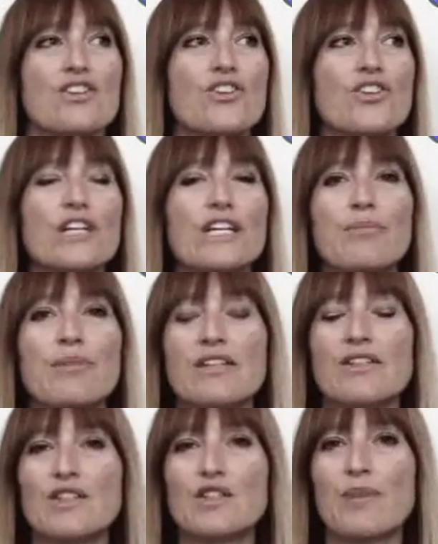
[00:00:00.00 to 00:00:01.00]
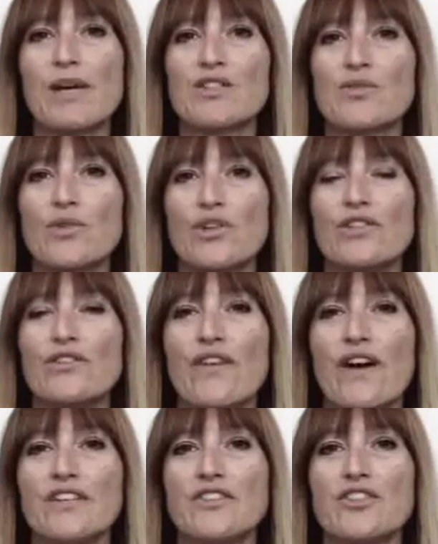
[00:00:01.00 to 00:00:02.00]
you're going to be in the space where you
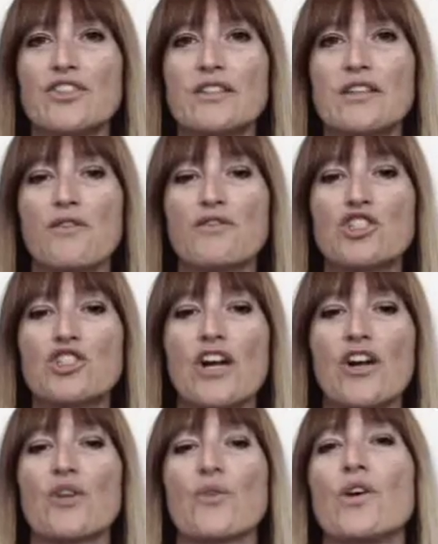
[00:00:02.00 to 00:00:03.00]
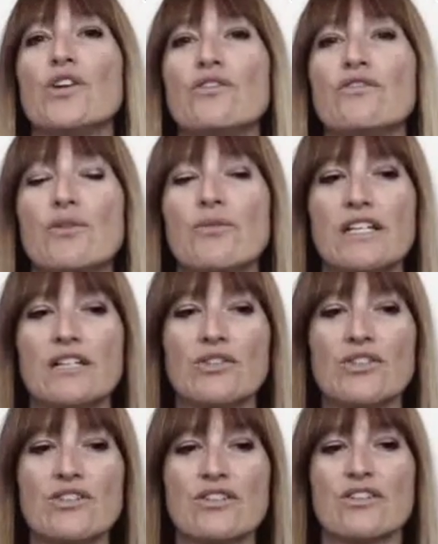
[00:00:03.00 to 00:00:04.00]
find yourself sharing what you've already
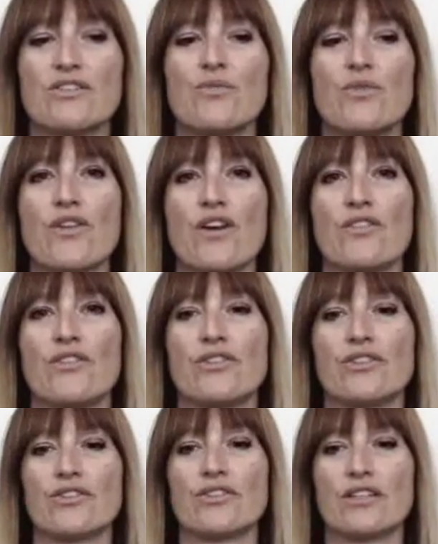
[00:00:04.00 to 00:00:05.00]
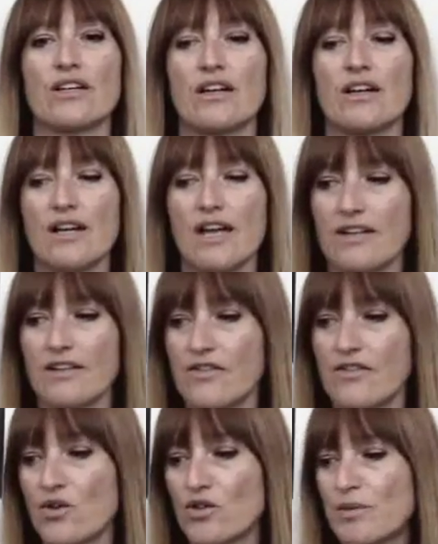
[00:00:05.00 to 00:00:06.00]
learned with others,
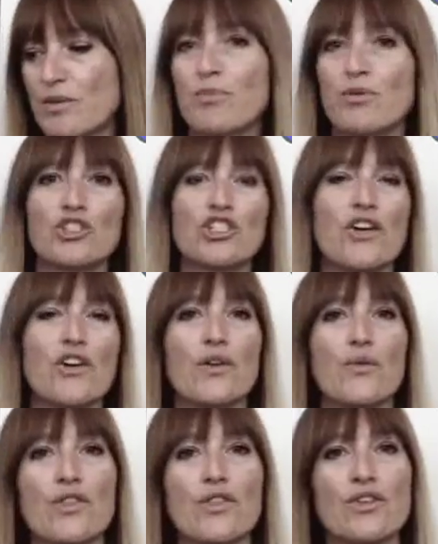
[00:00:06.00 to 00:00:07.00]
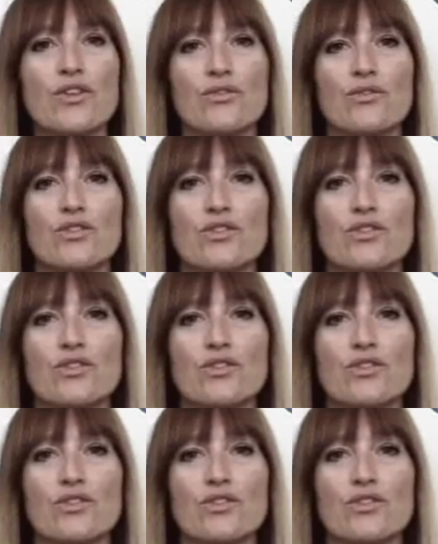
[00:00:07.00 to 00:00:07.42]
and those people sharing with you.